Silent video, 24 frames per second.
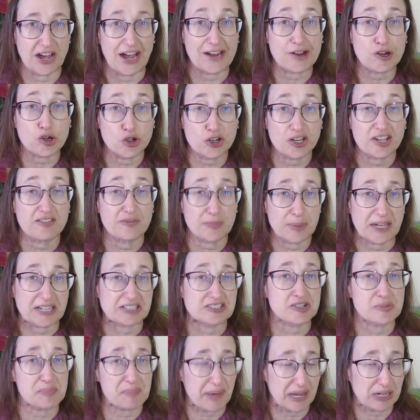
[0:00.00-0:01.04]
I could have
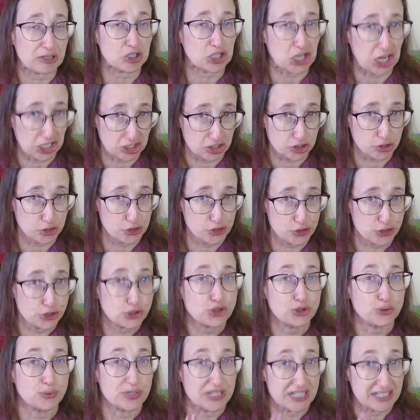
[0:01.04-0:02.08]
picked better colors
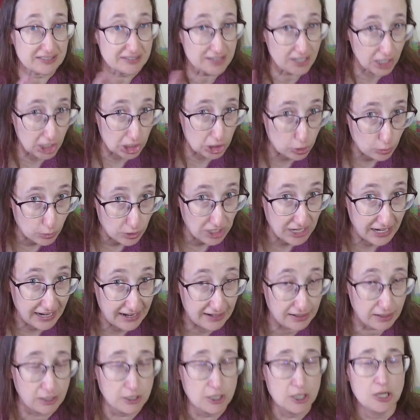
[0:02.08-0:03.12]
to knit the colorwork
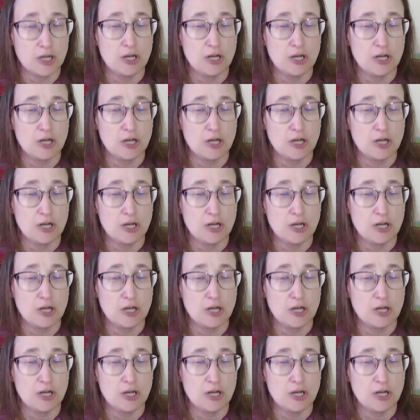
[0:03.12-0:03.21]
hat.